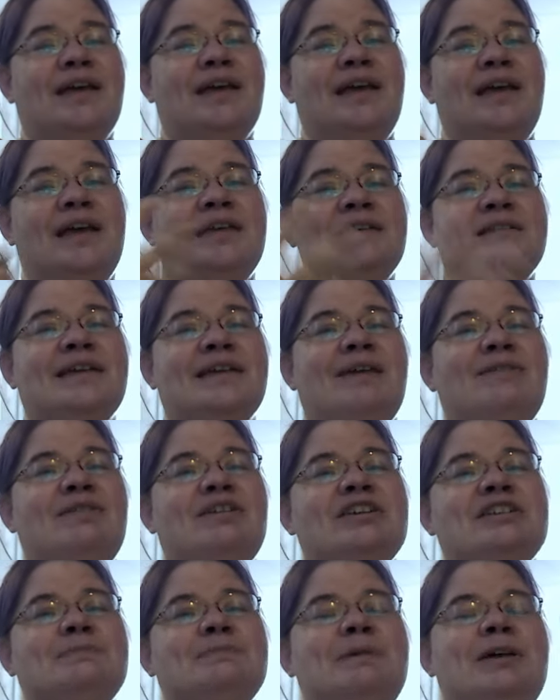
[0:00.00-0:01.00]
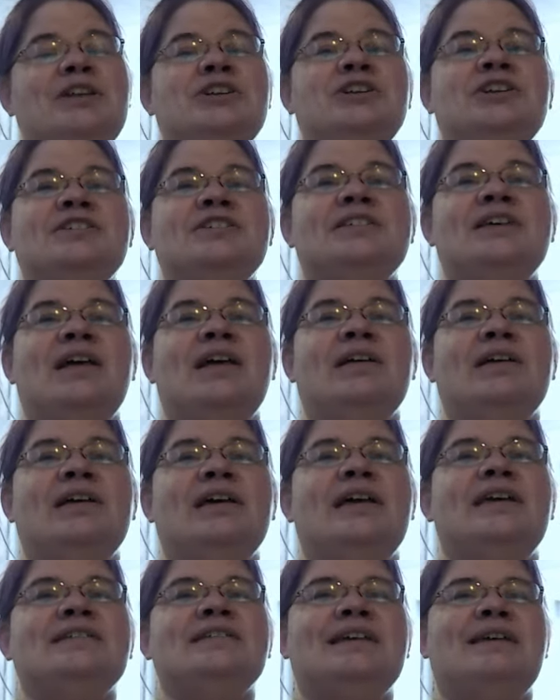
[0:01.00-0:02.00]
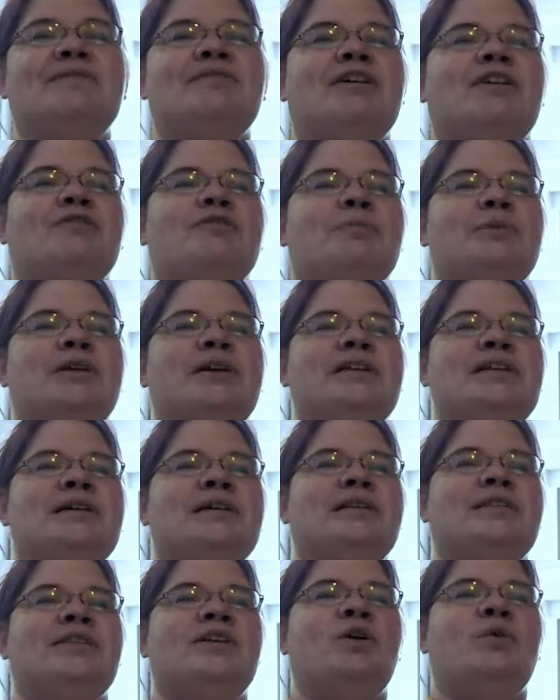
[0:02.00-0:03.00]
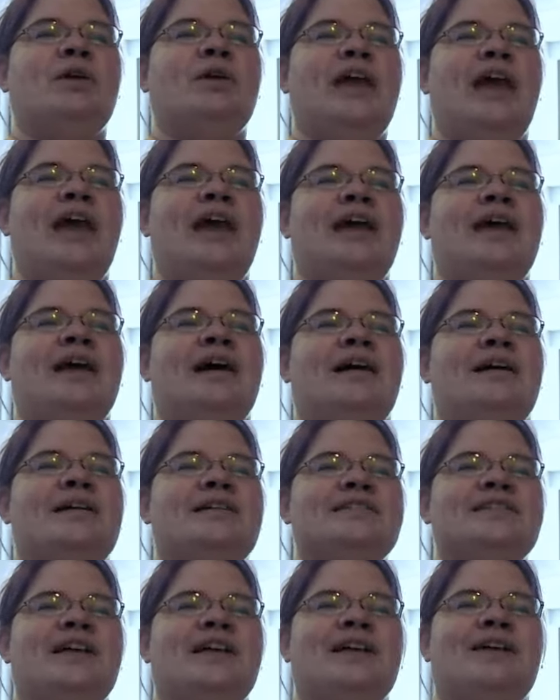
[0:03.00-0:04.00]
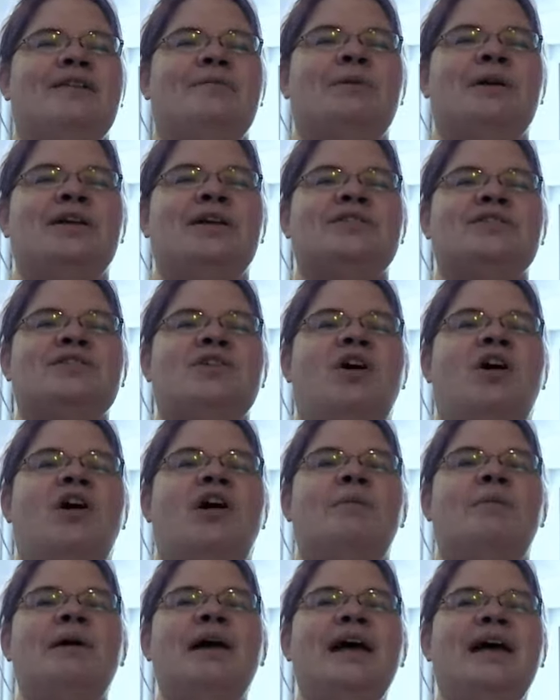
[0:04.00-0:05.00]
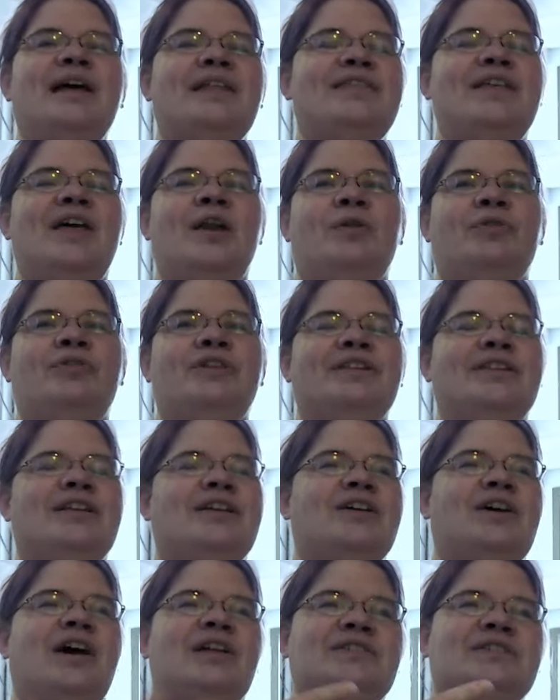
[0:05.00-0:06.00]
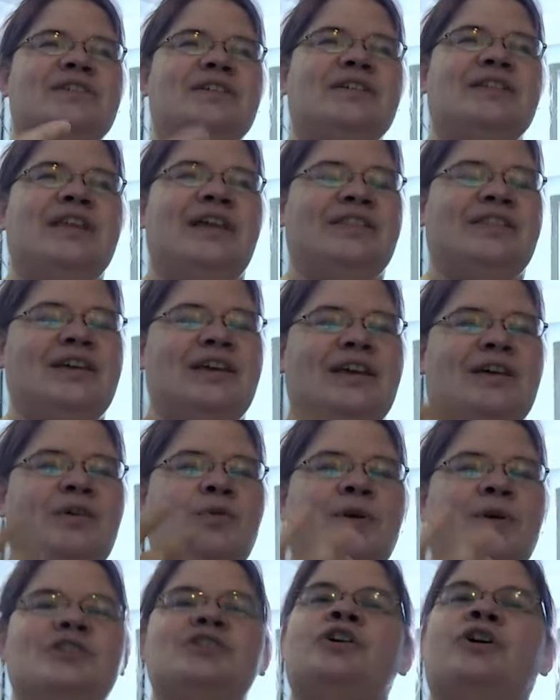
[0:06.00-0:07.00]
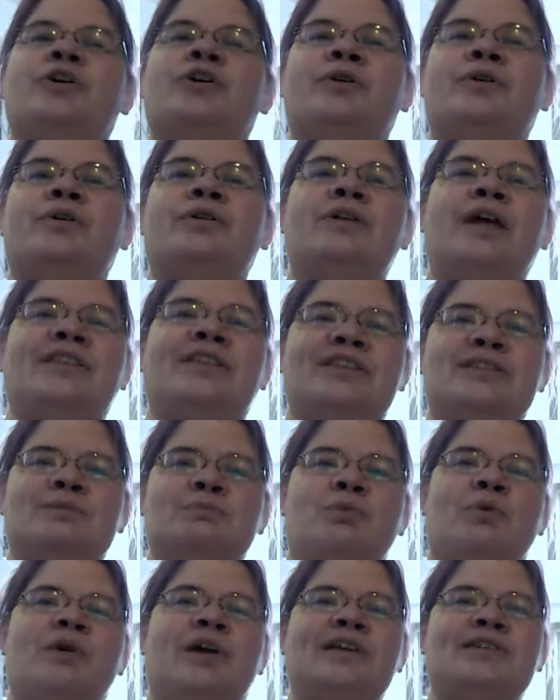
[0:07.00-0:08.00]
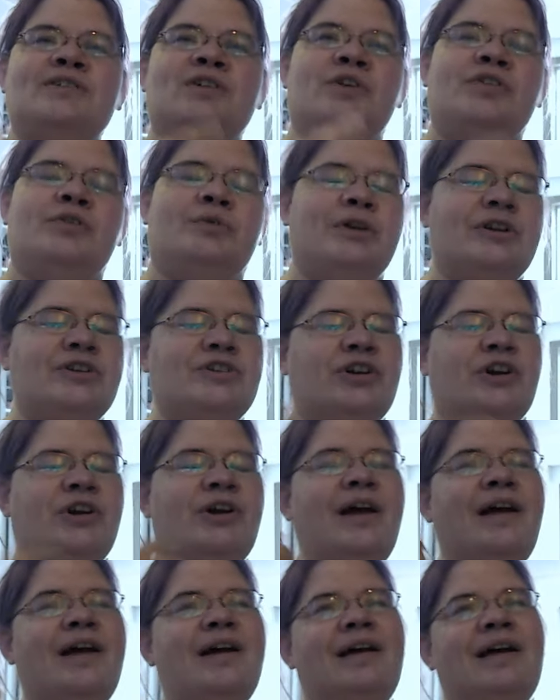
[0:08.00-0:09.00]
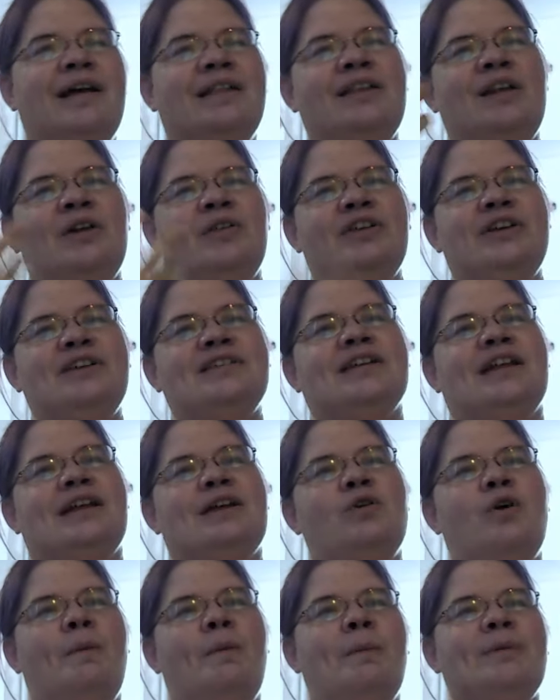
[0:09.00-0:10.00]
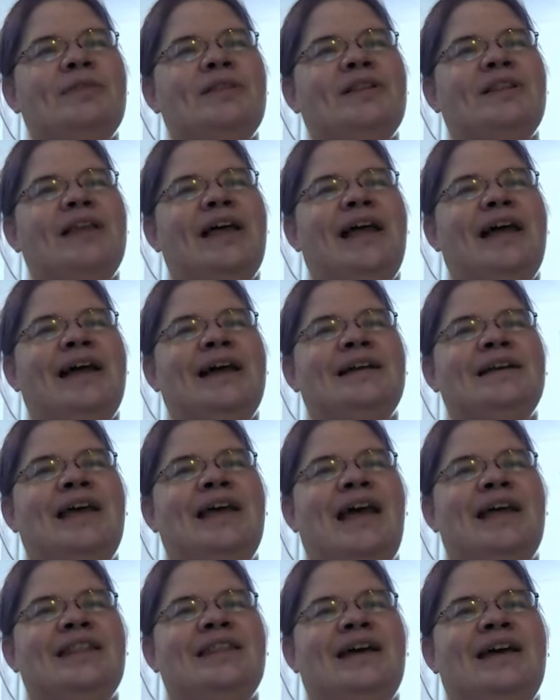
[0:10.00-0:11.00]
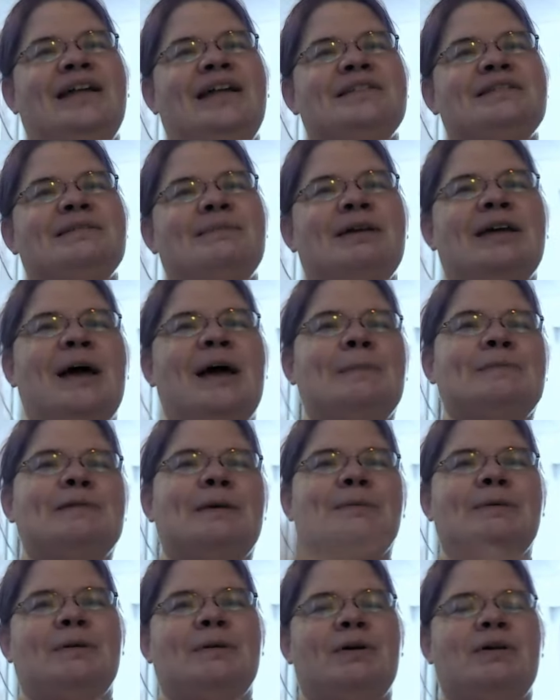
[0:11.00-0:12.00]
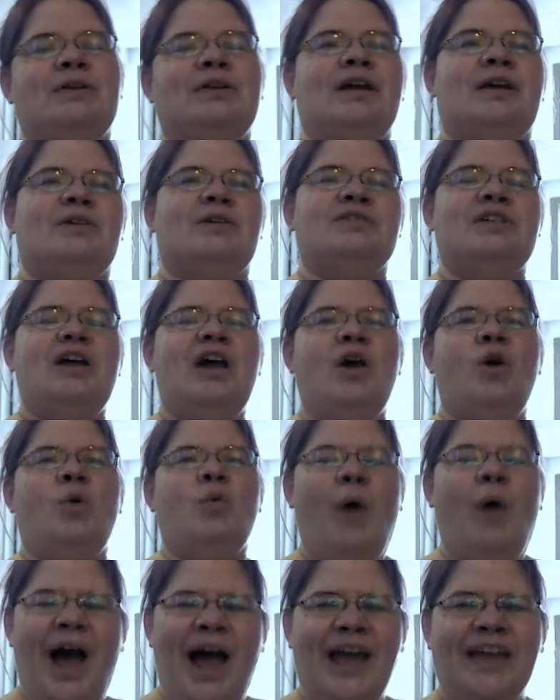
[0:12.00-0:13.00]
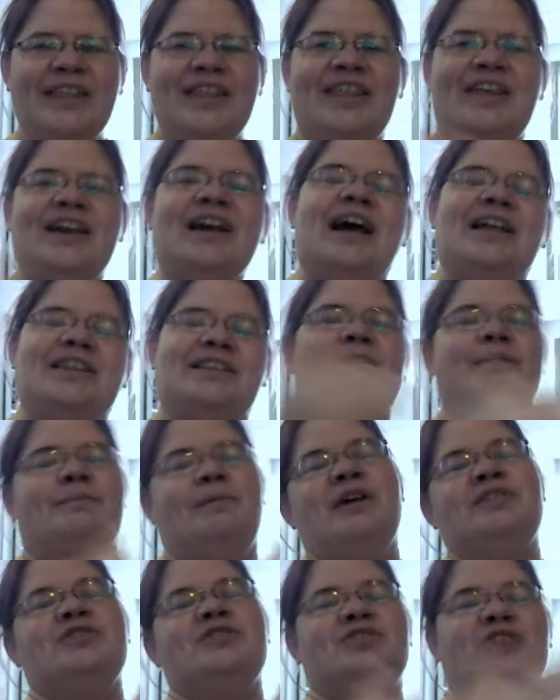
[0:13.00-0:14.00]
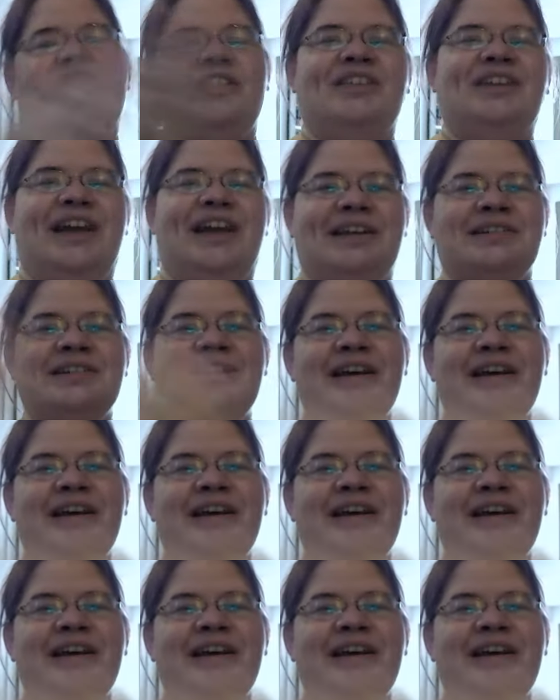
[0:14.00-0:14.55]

is giving a speech. He's telling he's giving everybody the okay. Uh, he's telling everybody is calm. They don't think that Godzilla that the creature at this point he's called the creature. They don't think he's gonna go up on the land. And then somebody comes up to go and goes what? And then they cut and the monsters on the land.